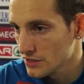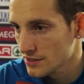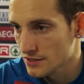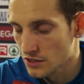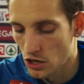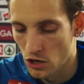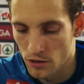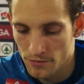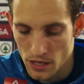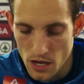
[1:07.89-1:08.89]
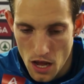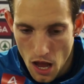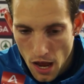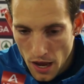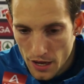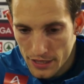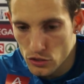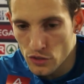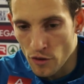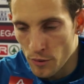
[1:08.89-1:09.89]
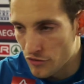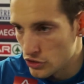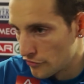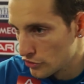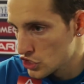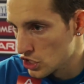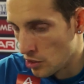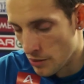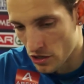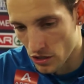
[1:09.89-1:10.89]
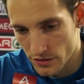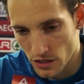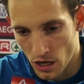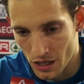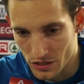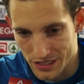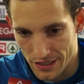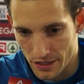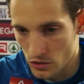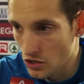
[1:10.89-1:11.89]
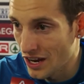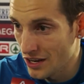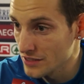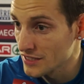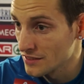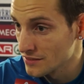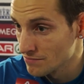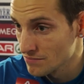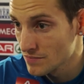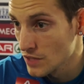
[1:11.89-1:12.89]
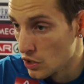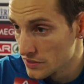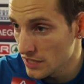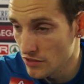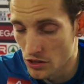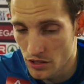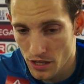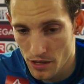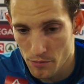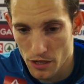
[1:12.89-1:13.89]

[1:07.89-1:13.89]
So it's good for me for the future because I know that I can go higher than 07.